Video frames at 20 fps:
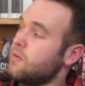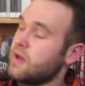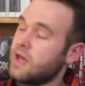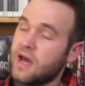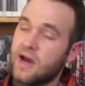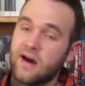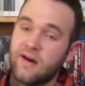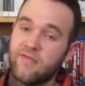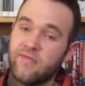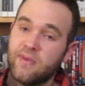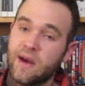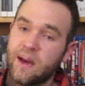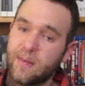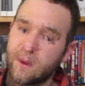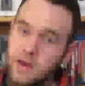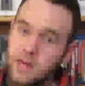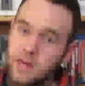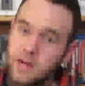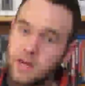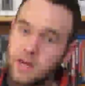We have
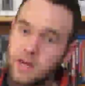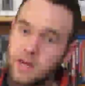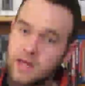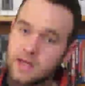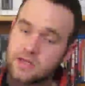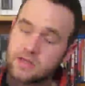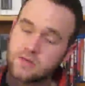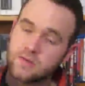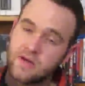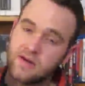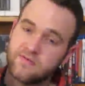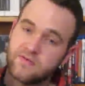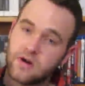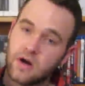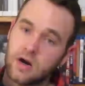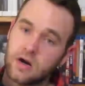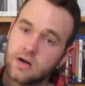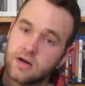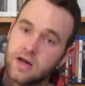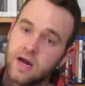Batman Begins, we have
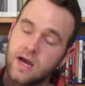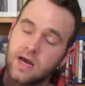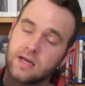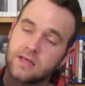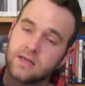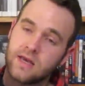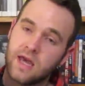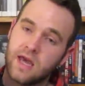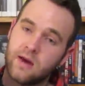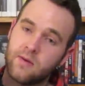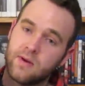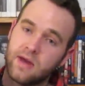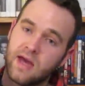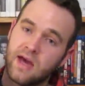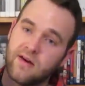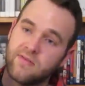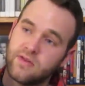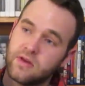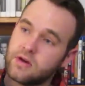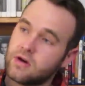Dark Knight, and we
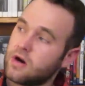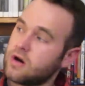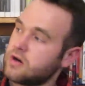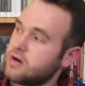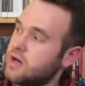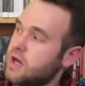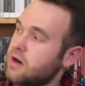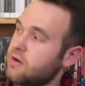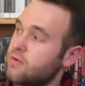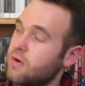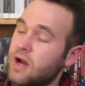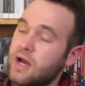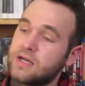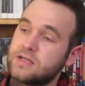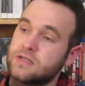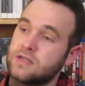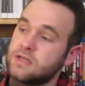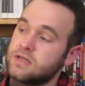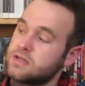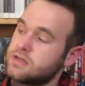have The Dark Knight
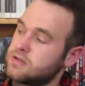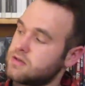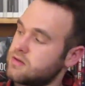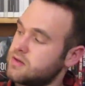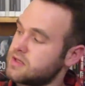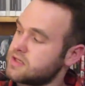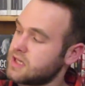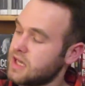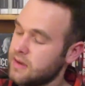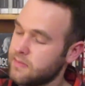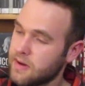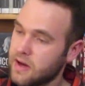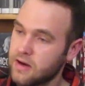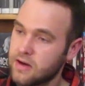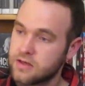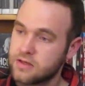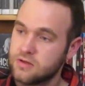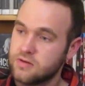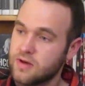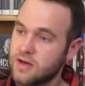Rises. So this came out
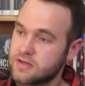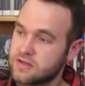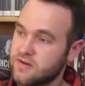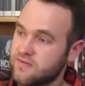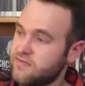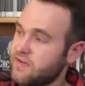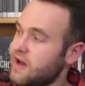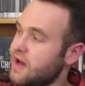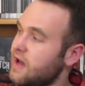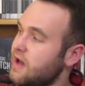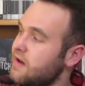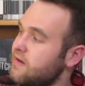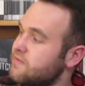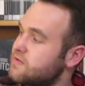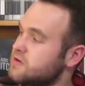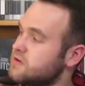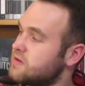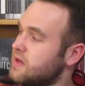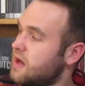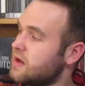in 2005,
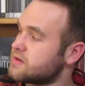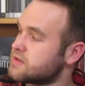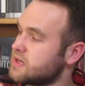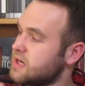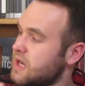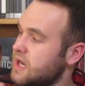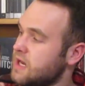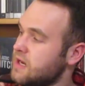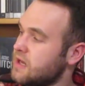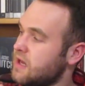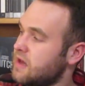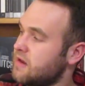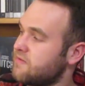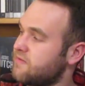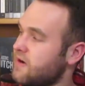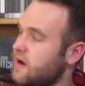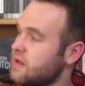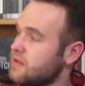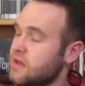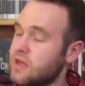2008, and
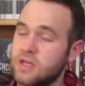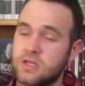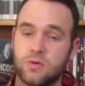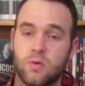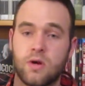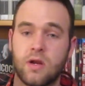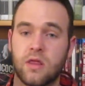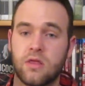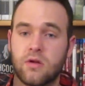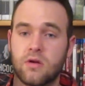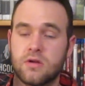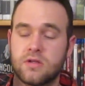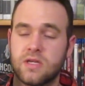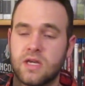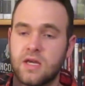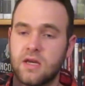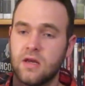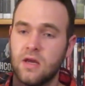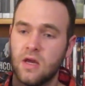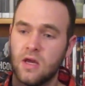finally in
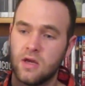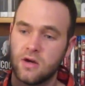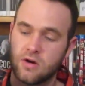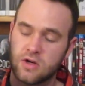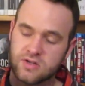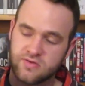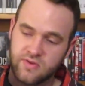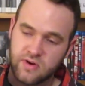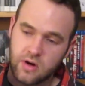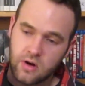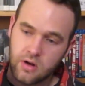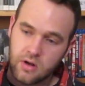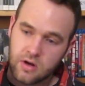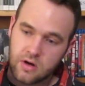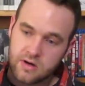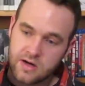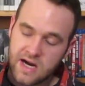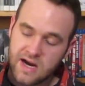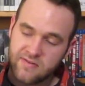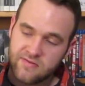2013. Christopher Nolan
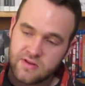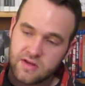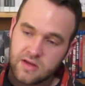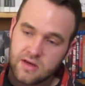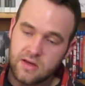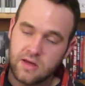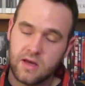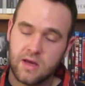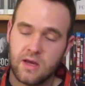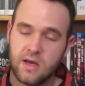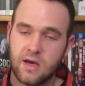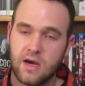crafted